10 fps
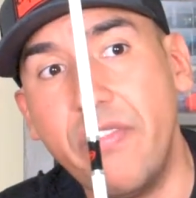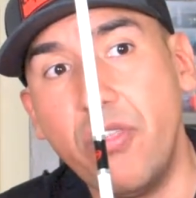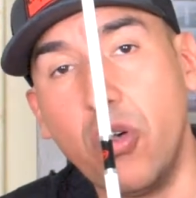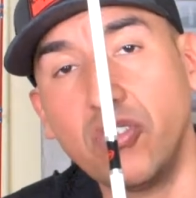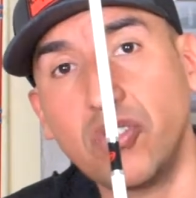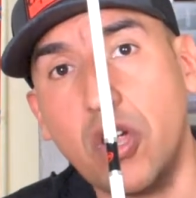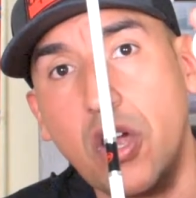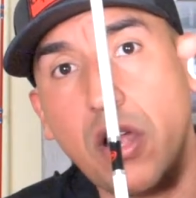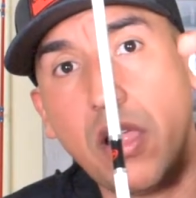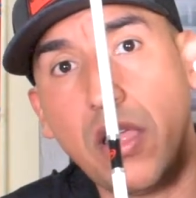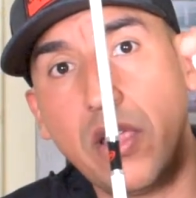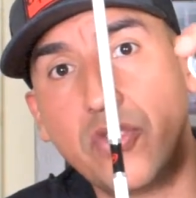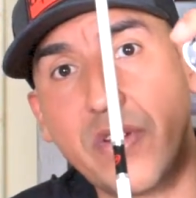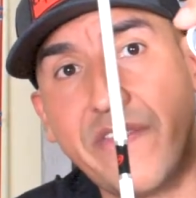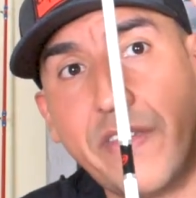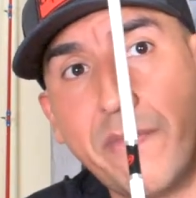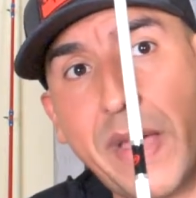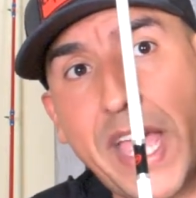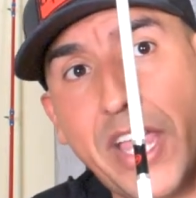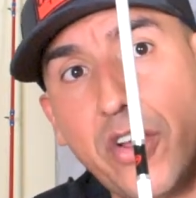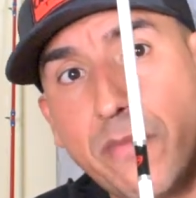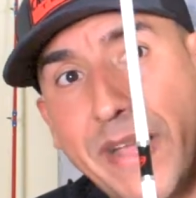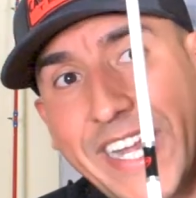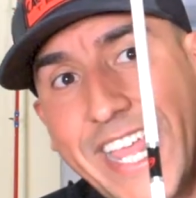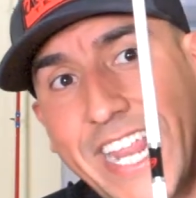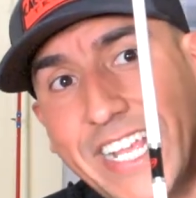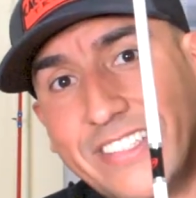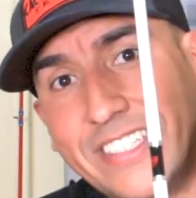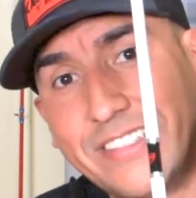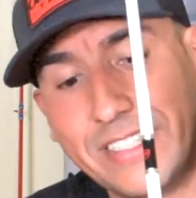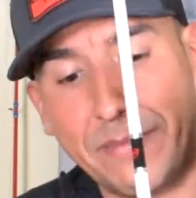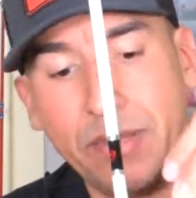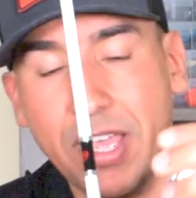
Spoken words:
Those are driven by your magnetic system.